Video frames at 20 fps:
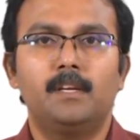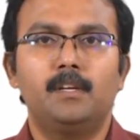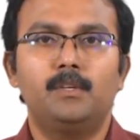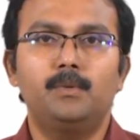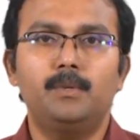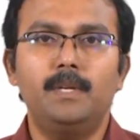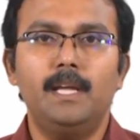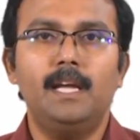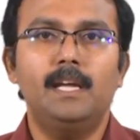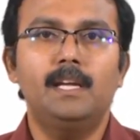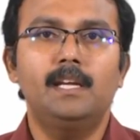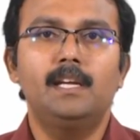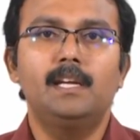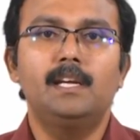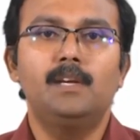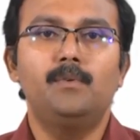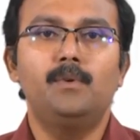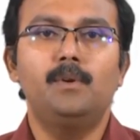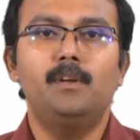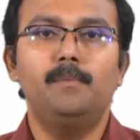Today
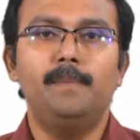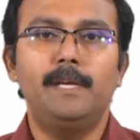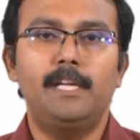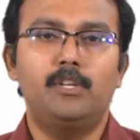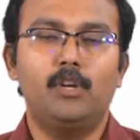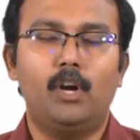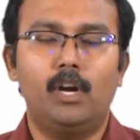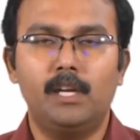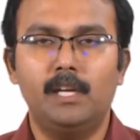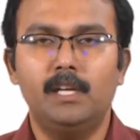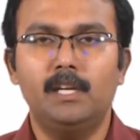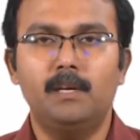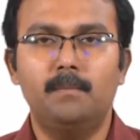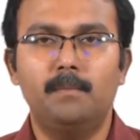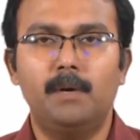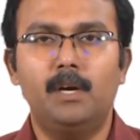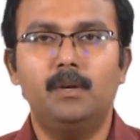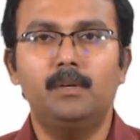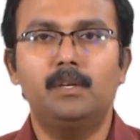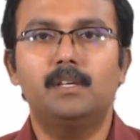we will be talking
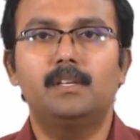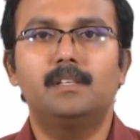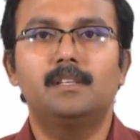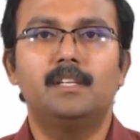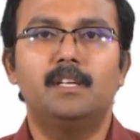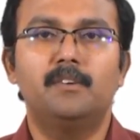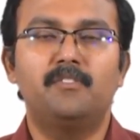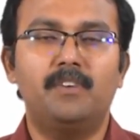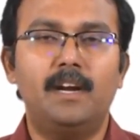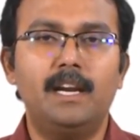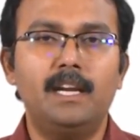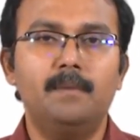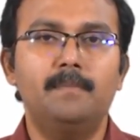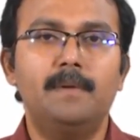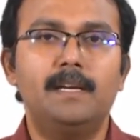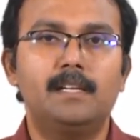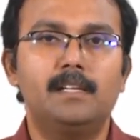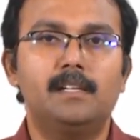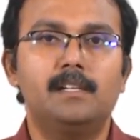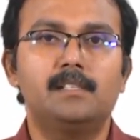about the
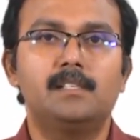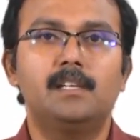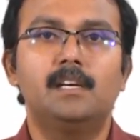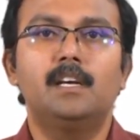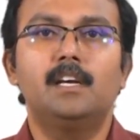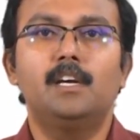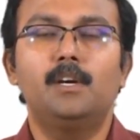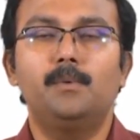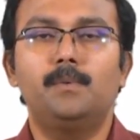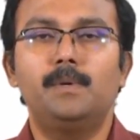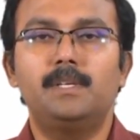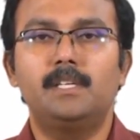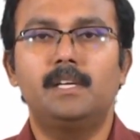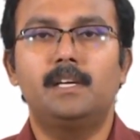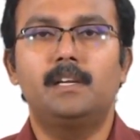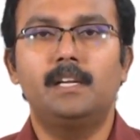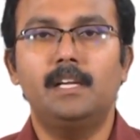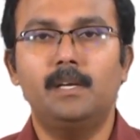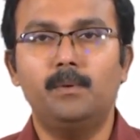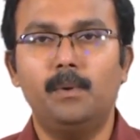fundamentals which
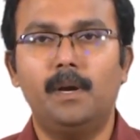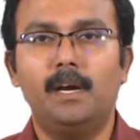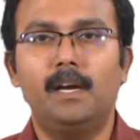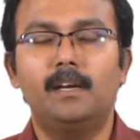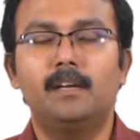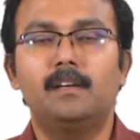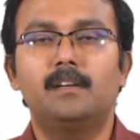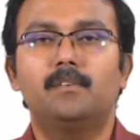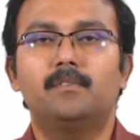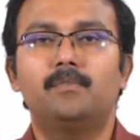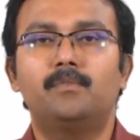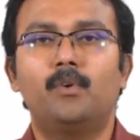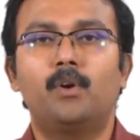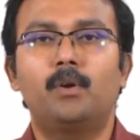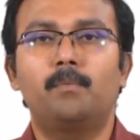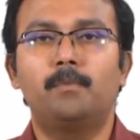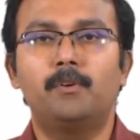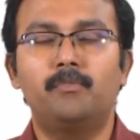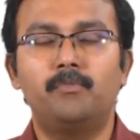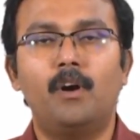are required
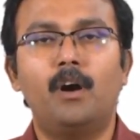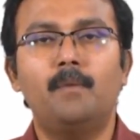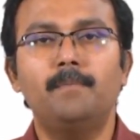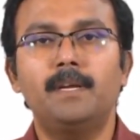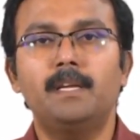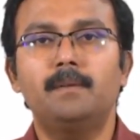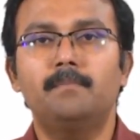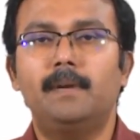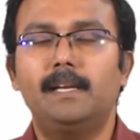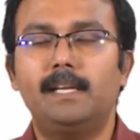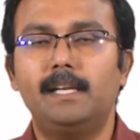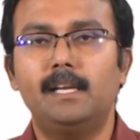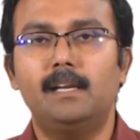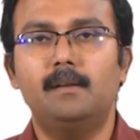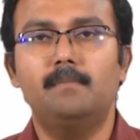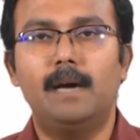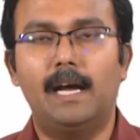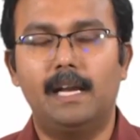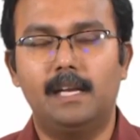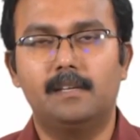for performing
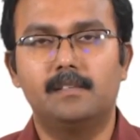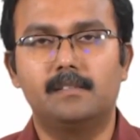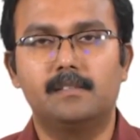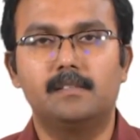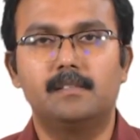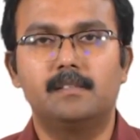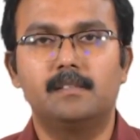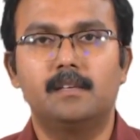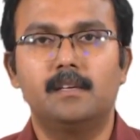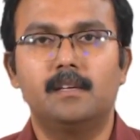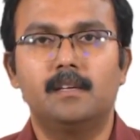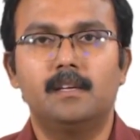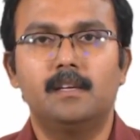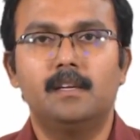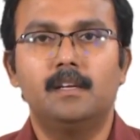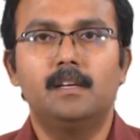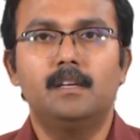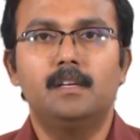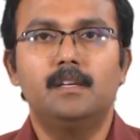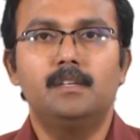material balances.
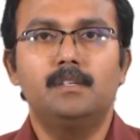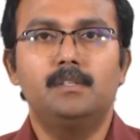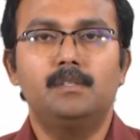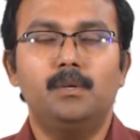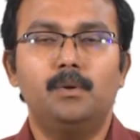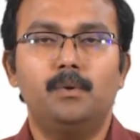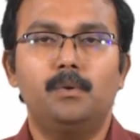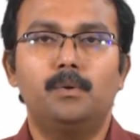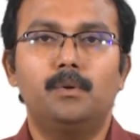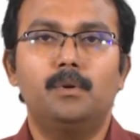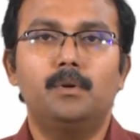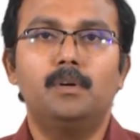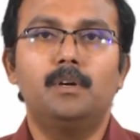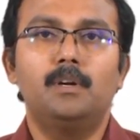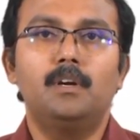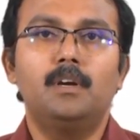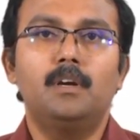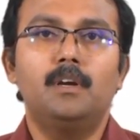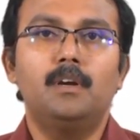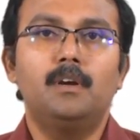So,
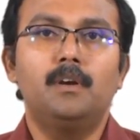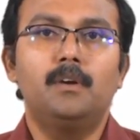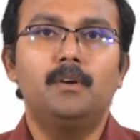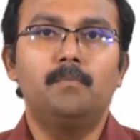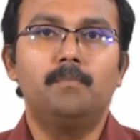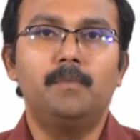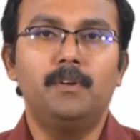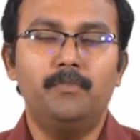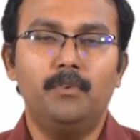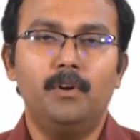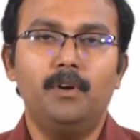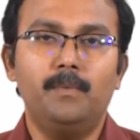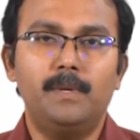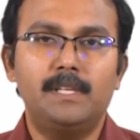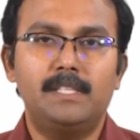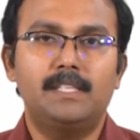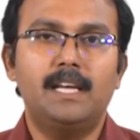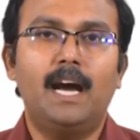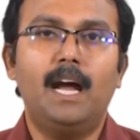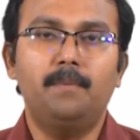before
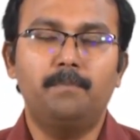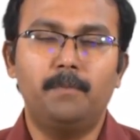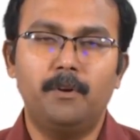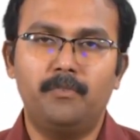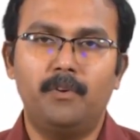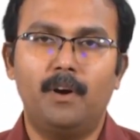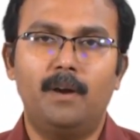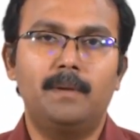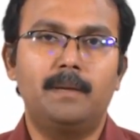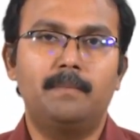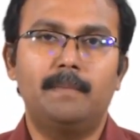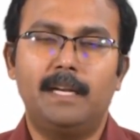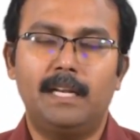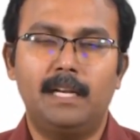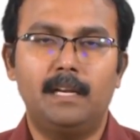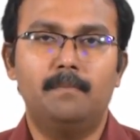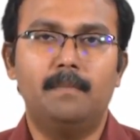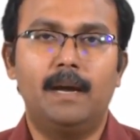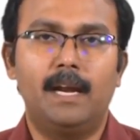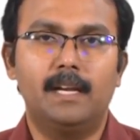we start performing
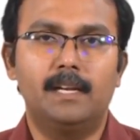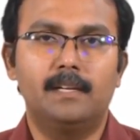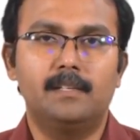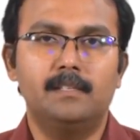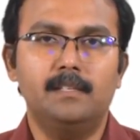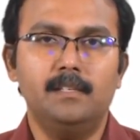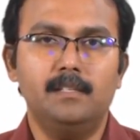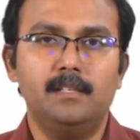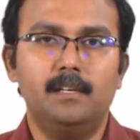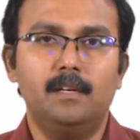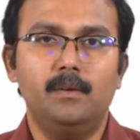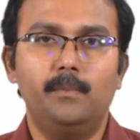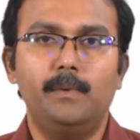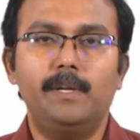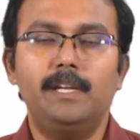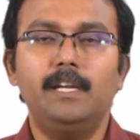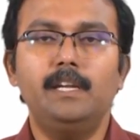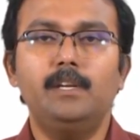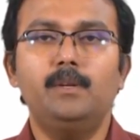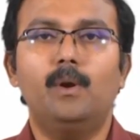material balances,
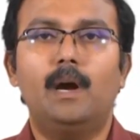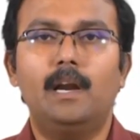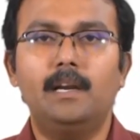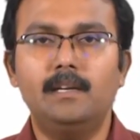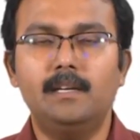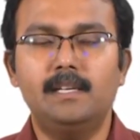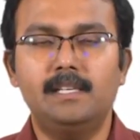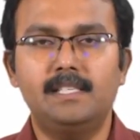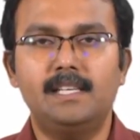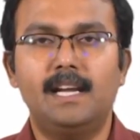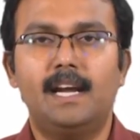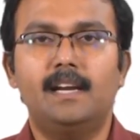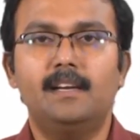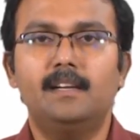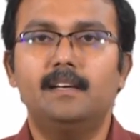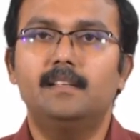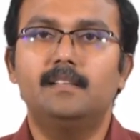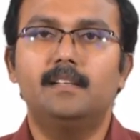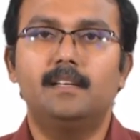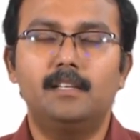we need to
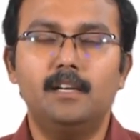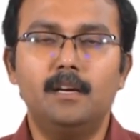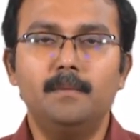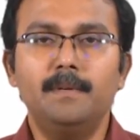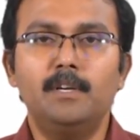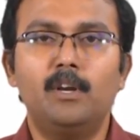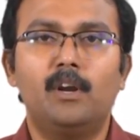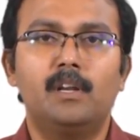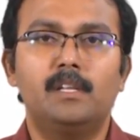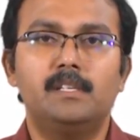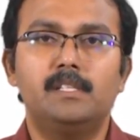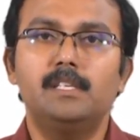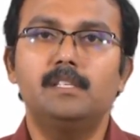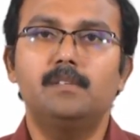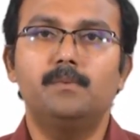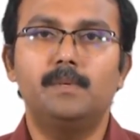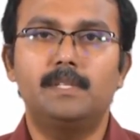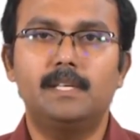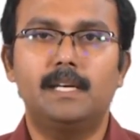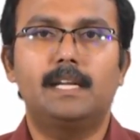understand the
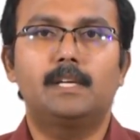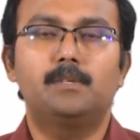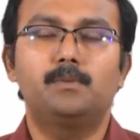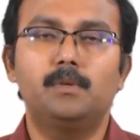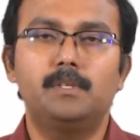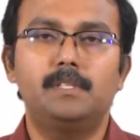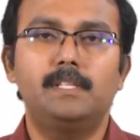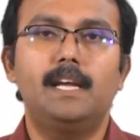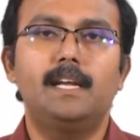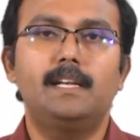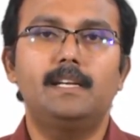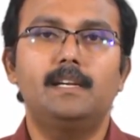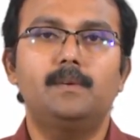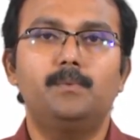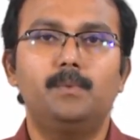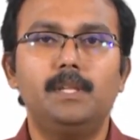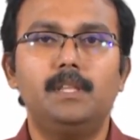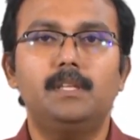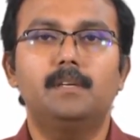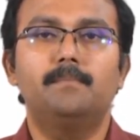terminologies which are
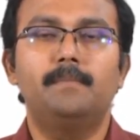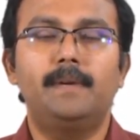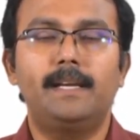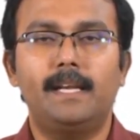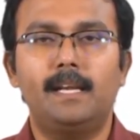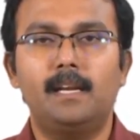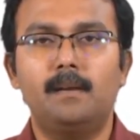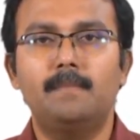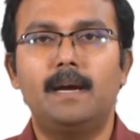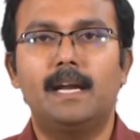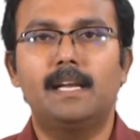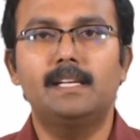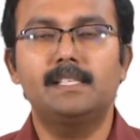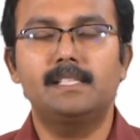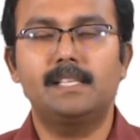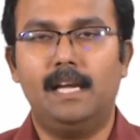associated with material balance